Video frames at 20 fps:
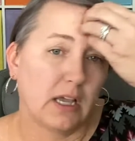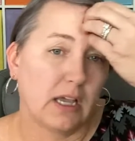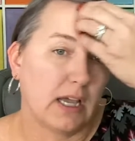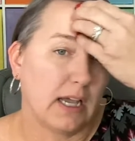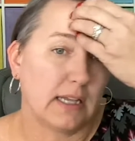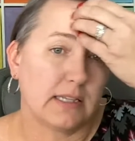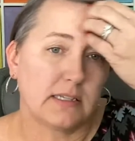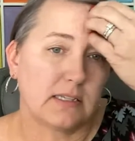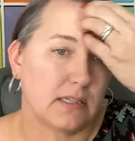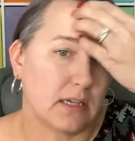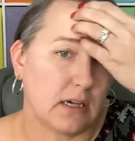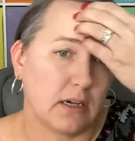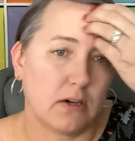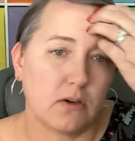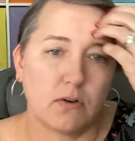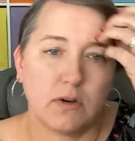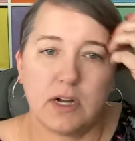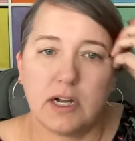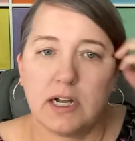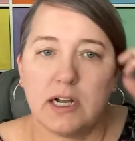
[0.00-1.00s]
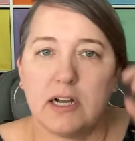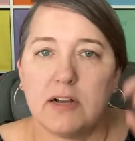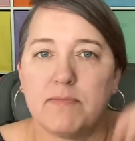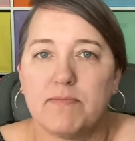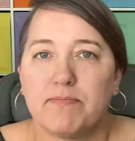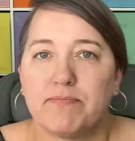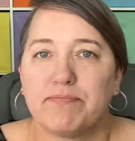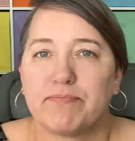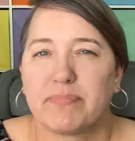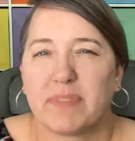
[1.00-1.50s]
And so,
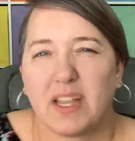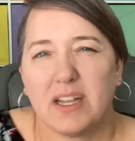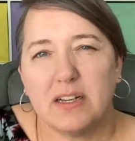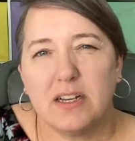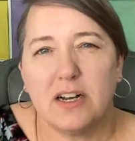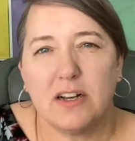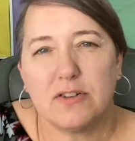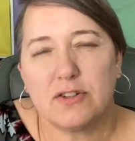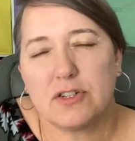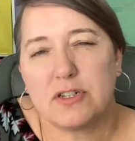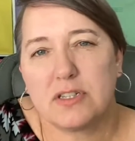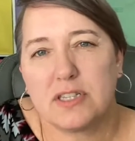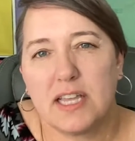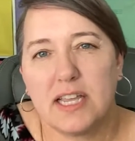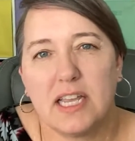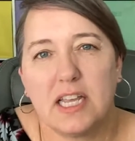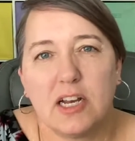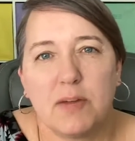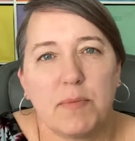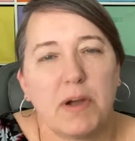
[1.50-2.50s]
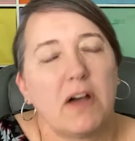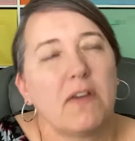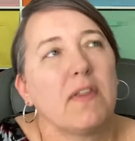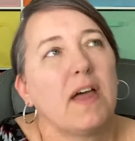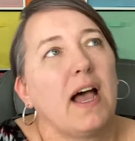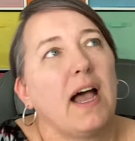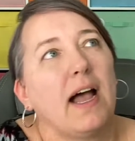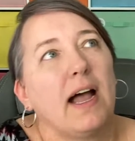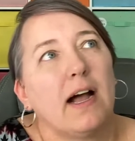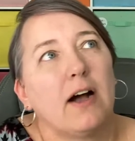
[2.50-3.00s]
I was just thinking about
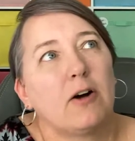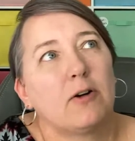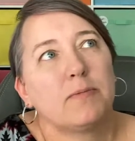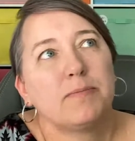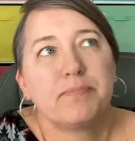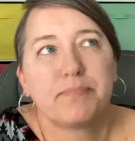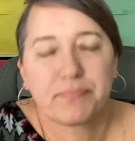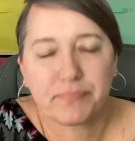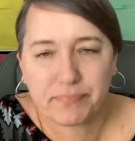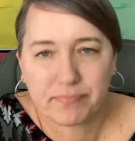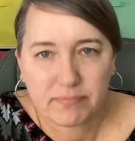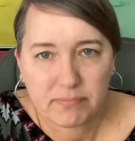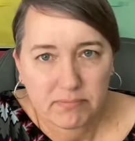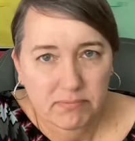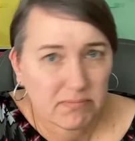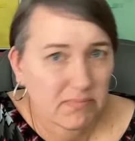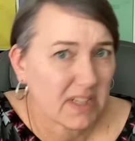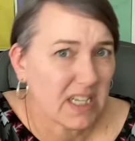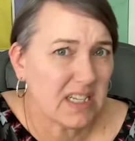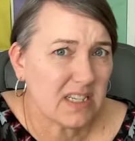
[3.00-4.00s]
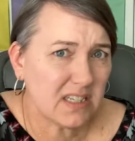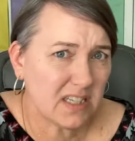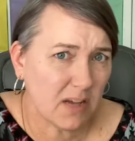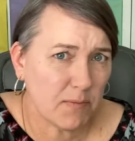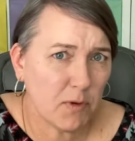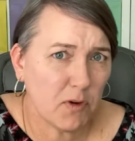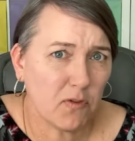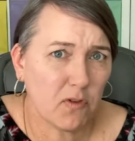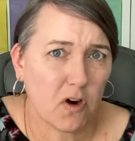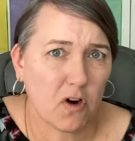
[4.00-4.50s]
that, how
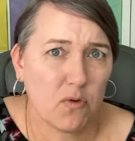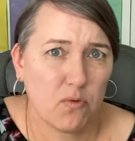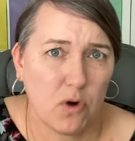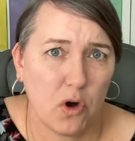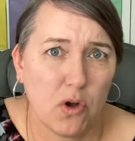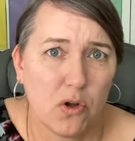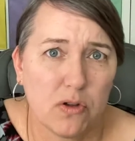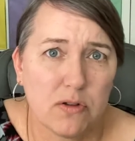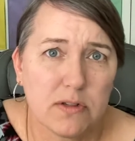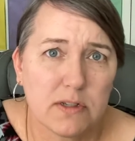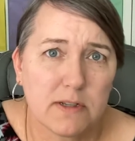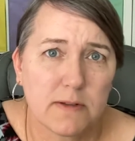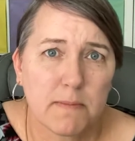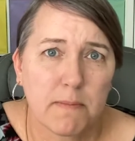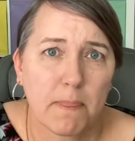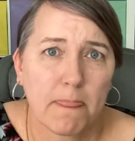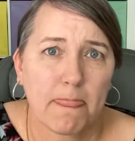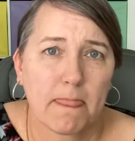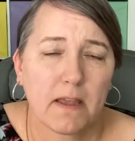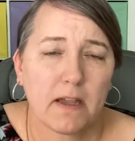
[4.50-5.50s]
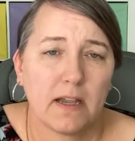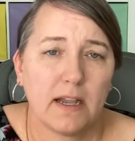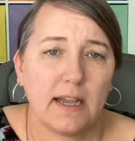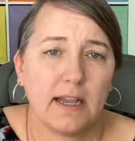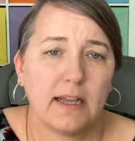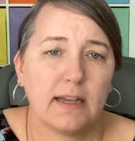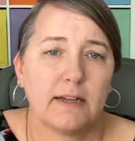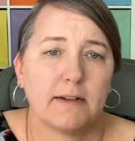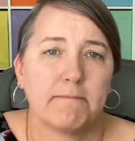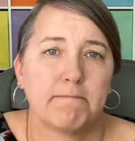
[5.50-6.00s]
some of our roles
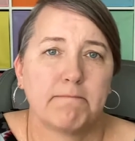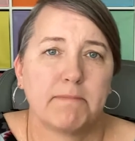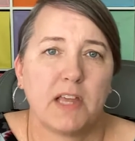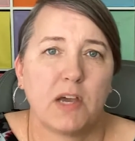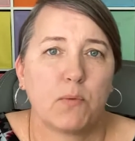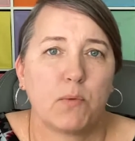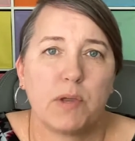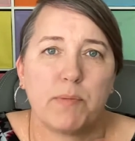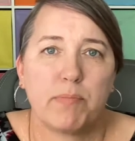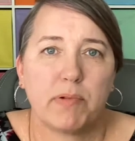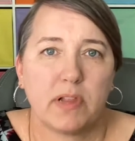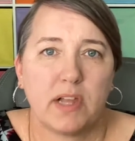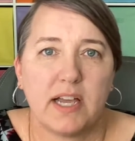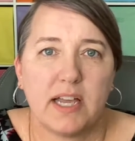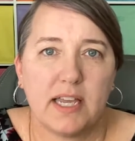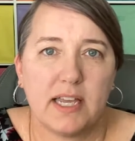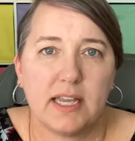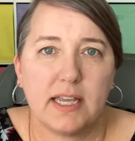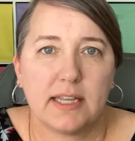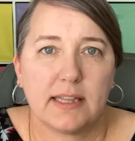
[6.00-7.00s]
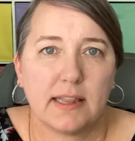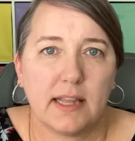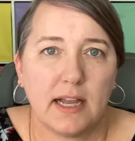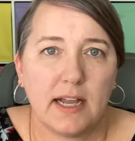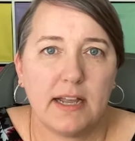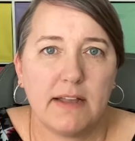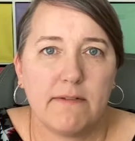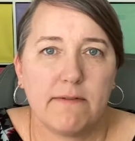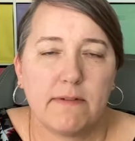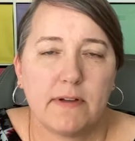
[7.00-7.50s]
that we play in
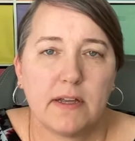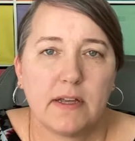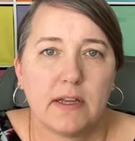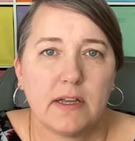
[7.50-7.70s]
life,